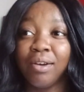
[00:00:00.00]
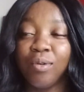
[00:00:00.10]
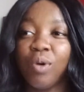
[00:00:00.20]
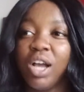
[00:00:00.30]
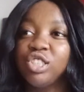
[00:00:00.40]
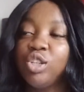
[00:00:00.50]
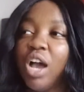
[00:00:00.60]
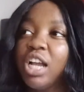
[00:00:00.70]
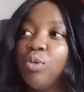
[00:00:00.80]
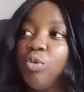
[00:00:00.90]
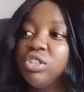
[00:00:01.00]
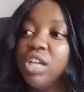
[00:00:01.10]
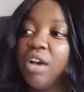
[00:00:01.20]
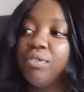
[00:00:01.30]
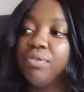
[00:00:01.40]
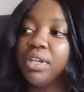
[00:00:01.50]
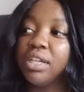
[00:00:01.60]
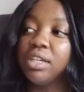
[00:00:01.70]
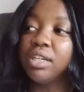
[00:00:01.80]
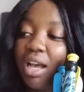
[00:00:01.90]
Why actually not, I can watch the other
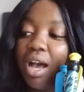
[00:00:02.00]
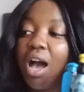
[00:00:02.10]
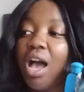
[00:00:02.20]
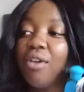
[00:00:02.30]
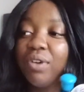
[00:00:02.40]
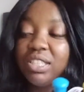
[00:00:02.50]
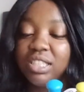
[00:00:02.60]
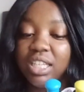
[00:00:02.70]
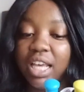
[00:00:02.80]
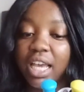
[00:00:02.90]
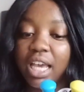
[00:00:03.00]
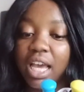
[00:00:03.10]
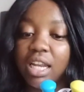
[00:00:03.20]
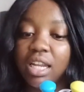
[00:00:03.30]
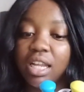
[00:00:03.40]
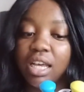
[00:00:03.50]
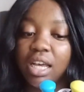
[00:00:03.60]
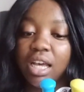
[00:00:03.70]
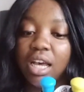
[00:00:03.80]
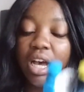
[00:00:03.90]
thing. If I see it again,
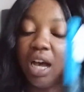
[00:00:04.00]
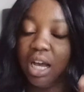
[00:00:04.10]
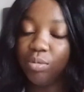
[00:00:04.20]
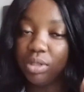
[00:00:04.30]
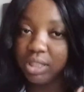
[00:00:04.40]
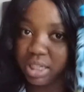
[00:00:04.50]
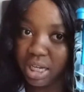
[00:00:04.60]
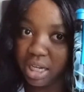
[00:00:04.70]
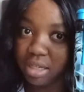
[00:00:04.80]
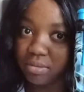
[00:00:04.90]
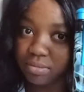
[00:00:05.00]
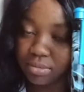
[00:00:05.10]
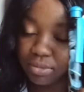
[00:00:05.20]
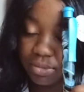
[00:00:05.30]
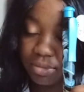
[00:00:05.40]
I will get it.